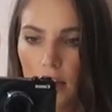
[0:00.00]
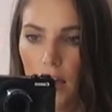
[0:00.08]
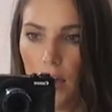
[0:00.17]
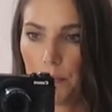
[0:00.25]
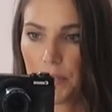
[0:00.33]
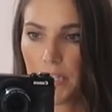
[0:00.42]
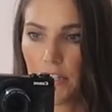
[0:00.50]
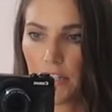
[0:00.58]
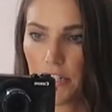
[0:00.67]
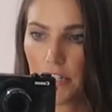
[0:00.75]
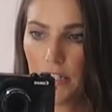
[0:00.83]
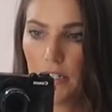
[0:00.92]
up
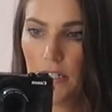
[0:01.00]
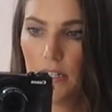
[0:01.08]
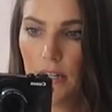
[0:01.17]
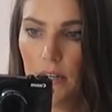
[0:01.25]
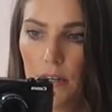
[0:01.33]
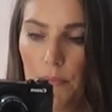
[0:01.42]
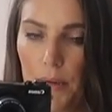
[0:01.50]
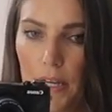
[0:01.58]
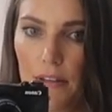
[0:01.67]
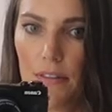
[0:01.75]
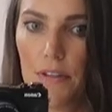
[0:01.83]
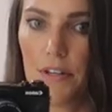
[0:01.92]
here,
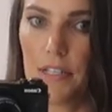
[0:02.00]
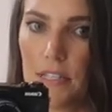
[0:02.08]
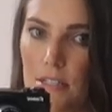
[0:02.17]
but there is